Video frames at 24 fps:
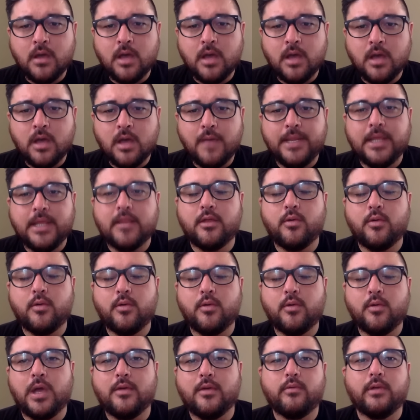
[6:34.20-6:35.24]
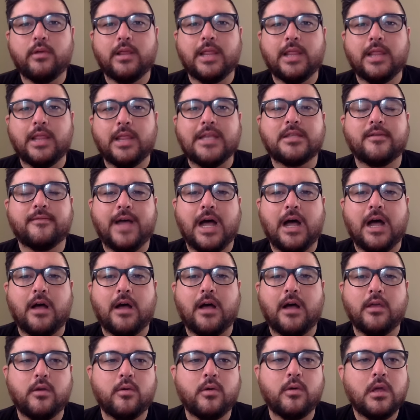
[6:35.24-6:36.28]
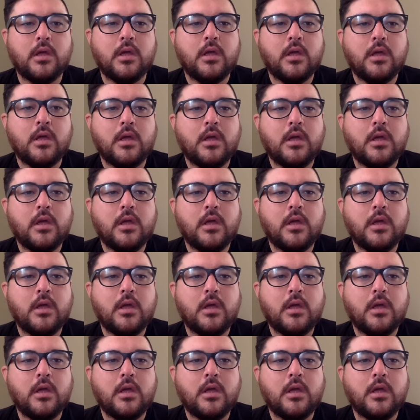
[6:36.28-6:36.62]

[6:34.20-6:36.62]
the company, the way that we relate to value,